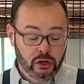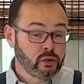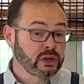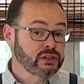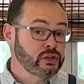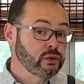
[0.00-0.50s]
You
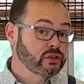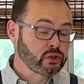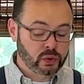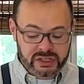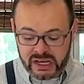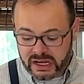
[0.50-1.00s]
could use
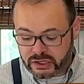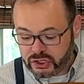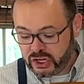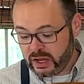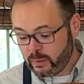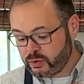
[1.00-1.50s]
tortilla
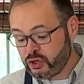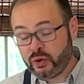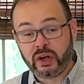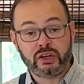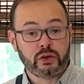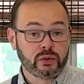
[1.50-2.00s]
chips, you
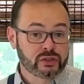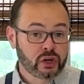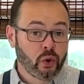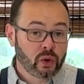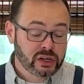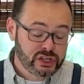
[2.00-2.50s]
could use
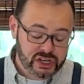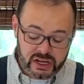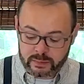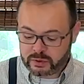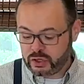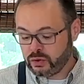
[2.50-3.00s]
corn
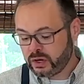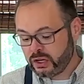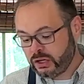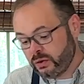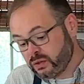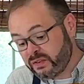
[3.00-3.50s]
chips, you could
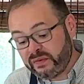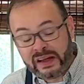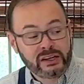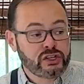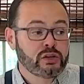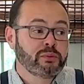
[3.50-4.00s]
use
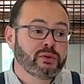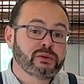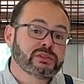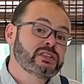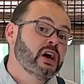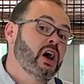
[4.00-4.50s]

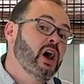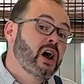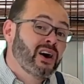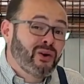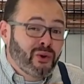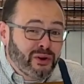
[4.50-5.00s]
vegetables,
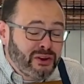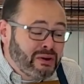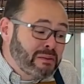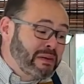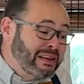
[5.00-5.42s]
or you could be